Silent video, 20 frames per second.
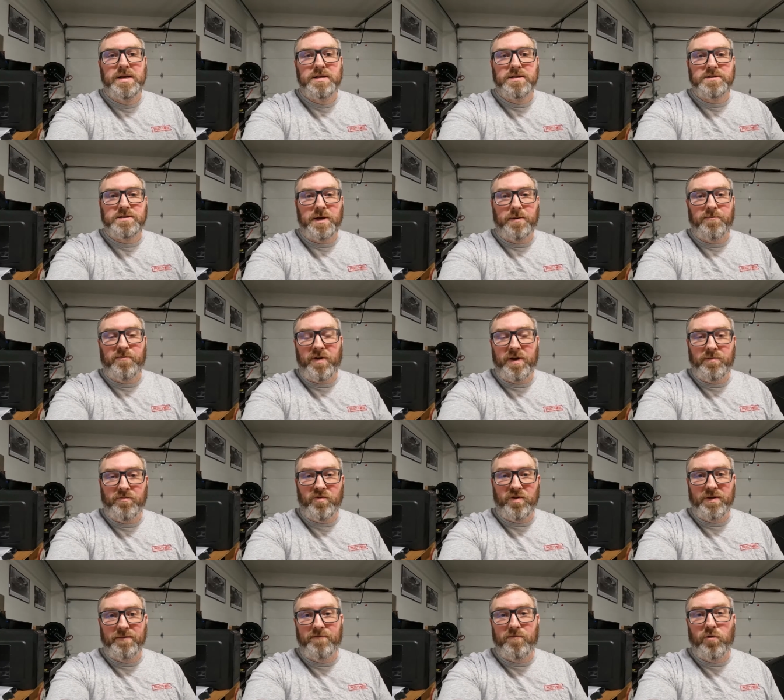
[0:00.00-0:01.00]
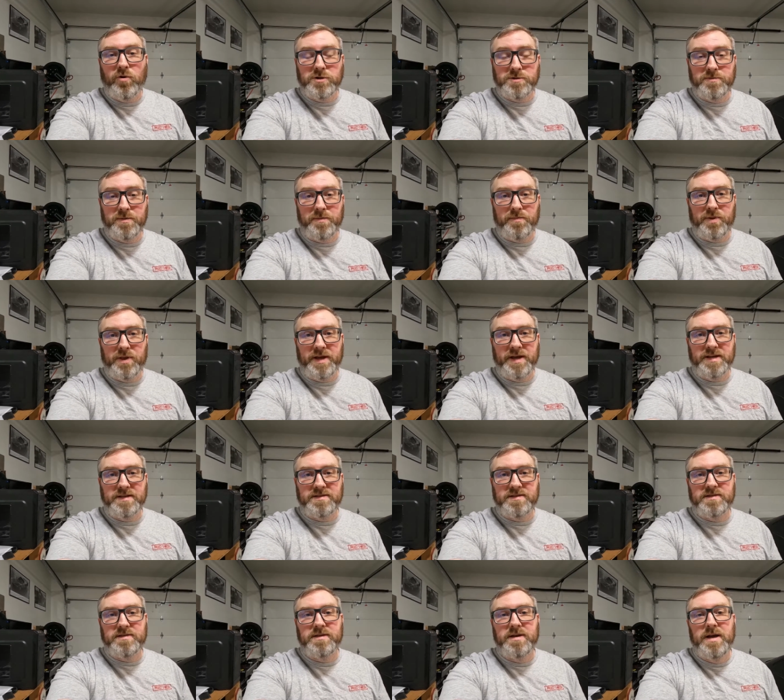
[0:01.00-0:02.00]
subframe reinforcement
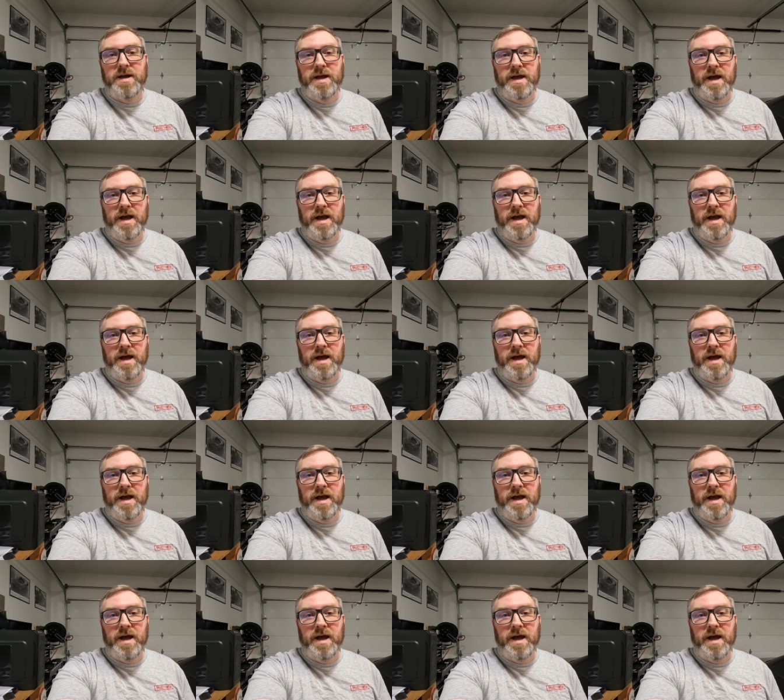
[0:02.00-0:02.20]
plates.